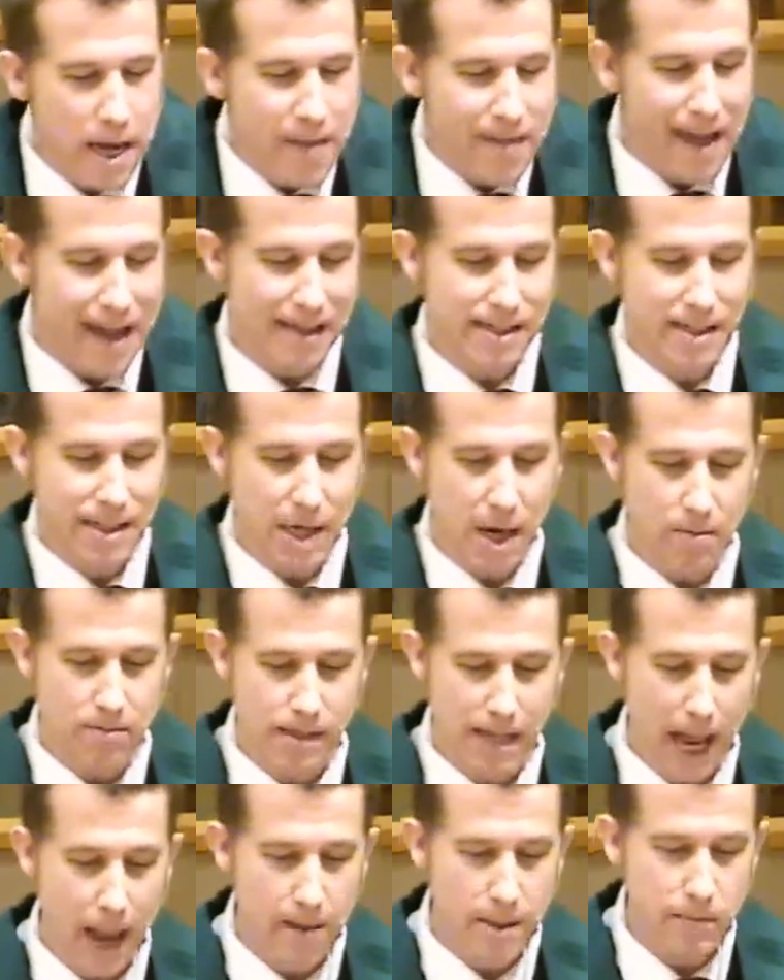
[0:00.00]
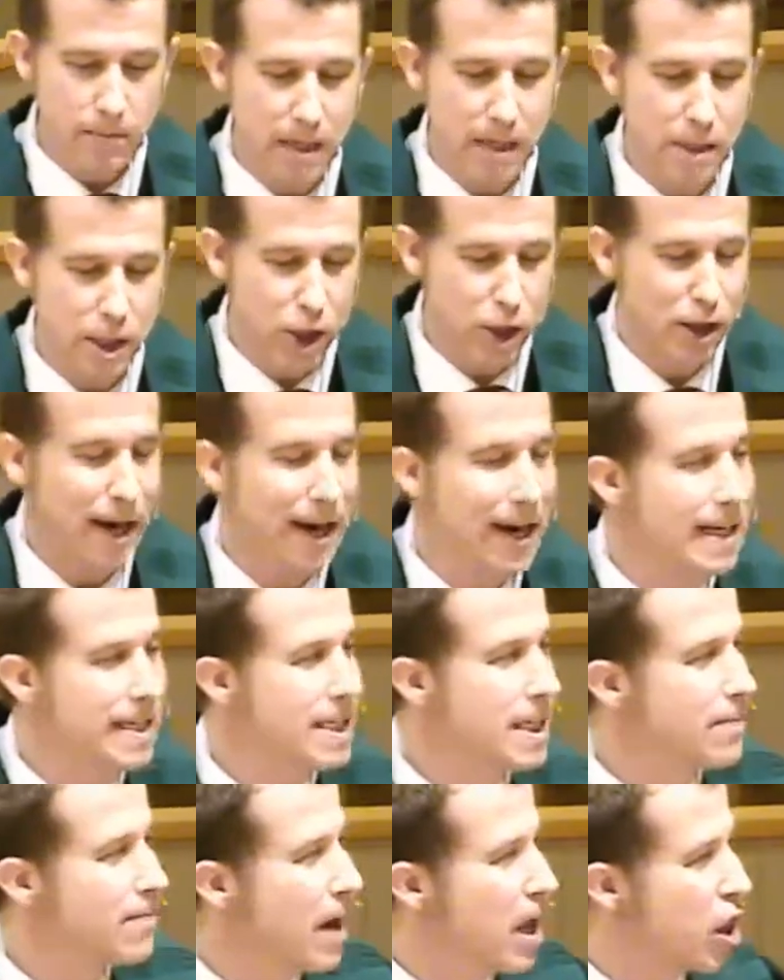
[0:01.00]
That sometimes meant
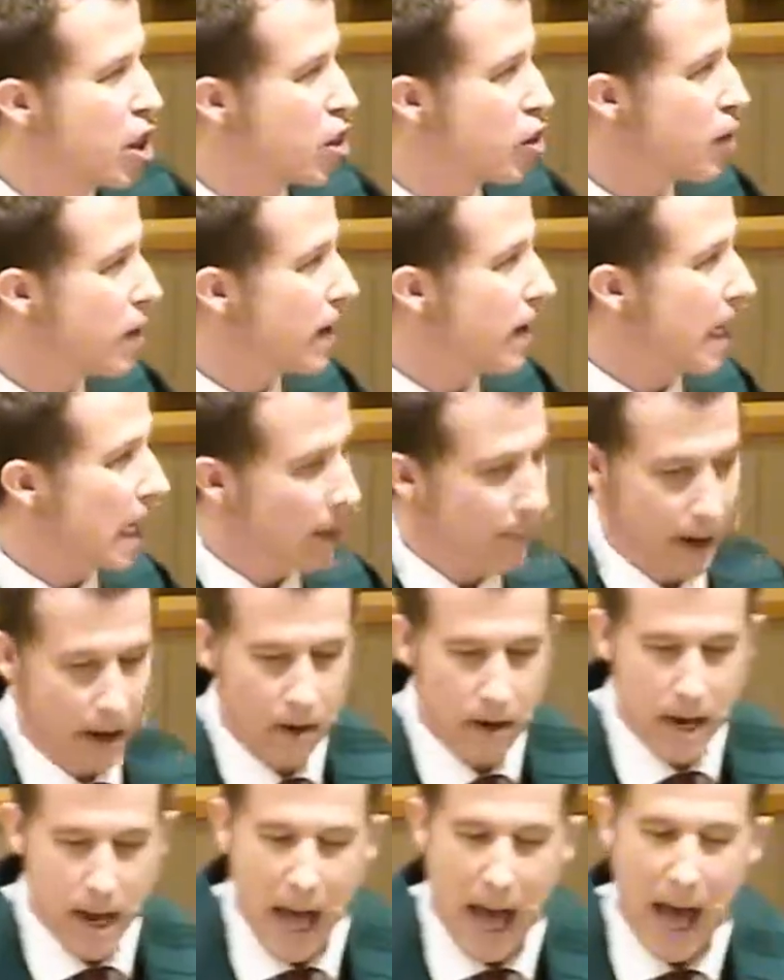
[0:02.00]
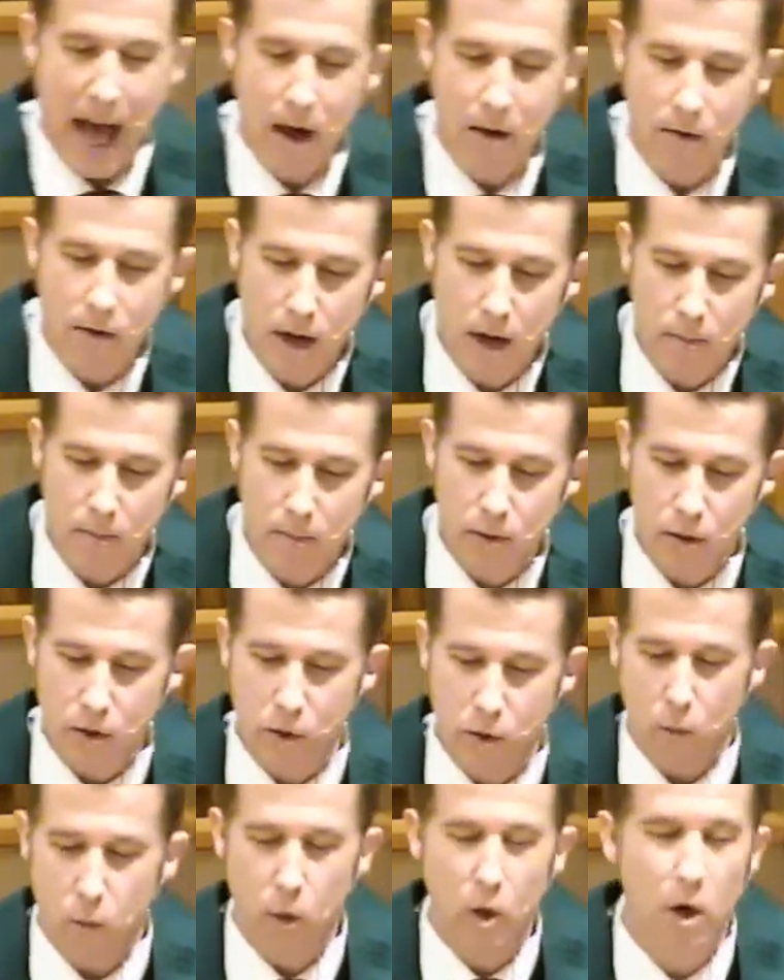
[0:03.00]
changing my thinking about how
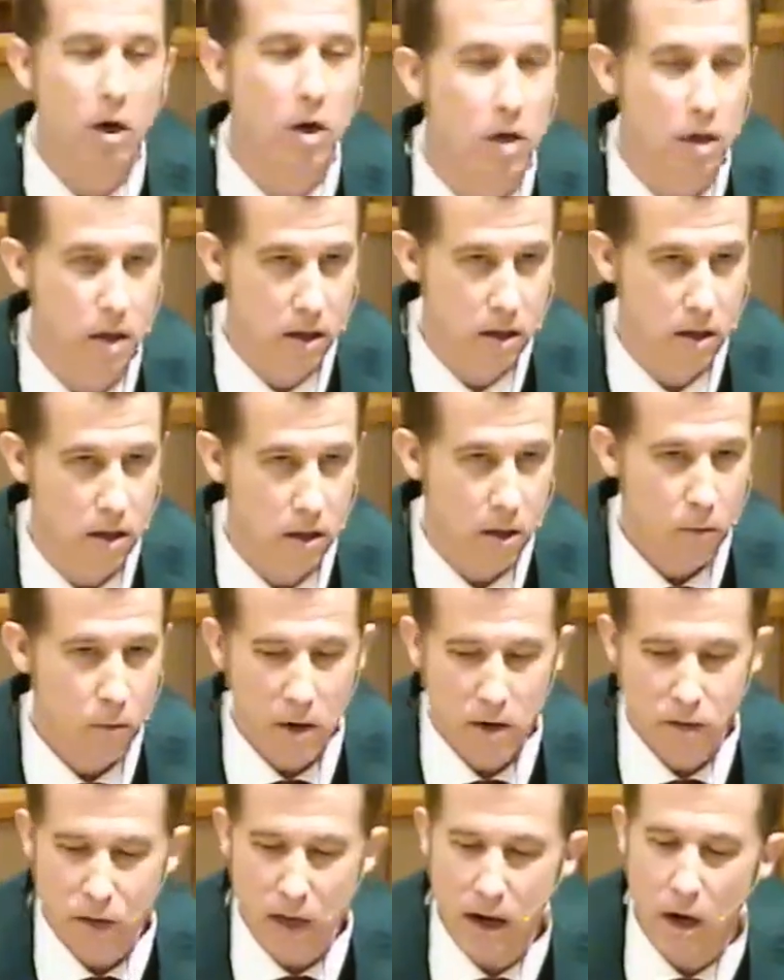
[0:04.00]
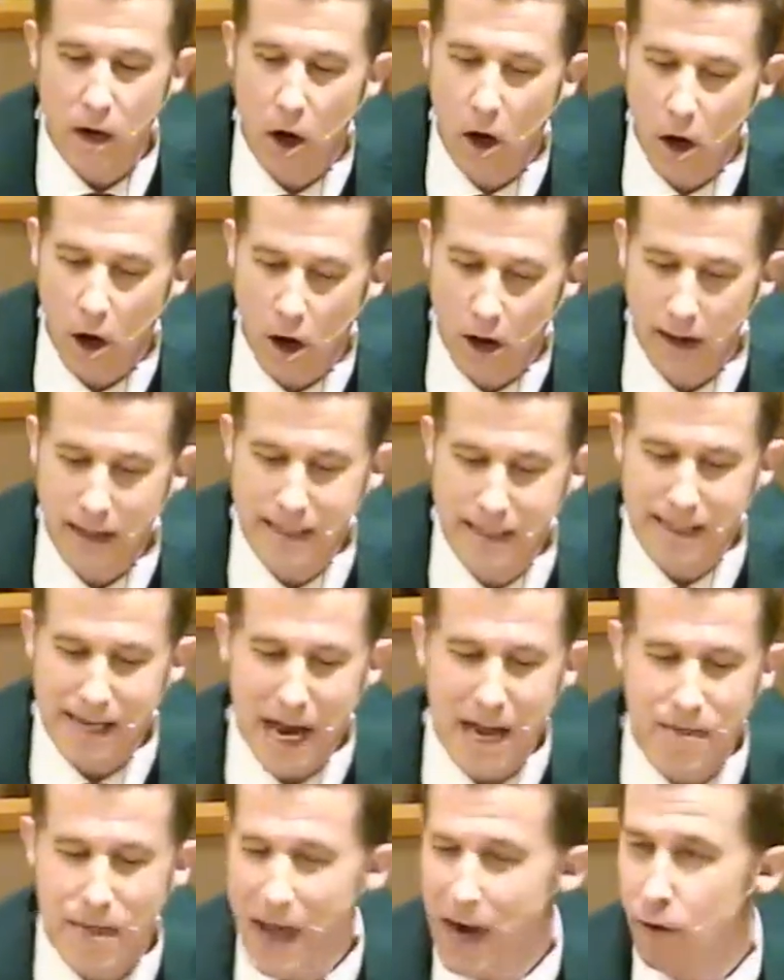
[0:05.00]
numbers work, what they are. It's
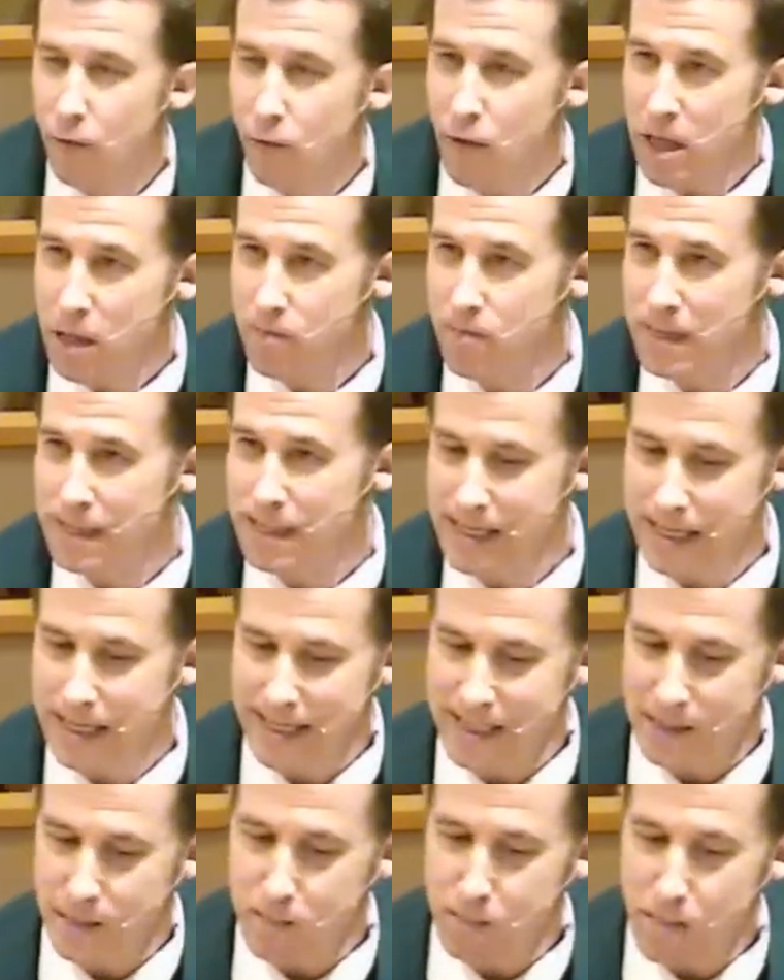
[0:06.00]
not that arithmetic is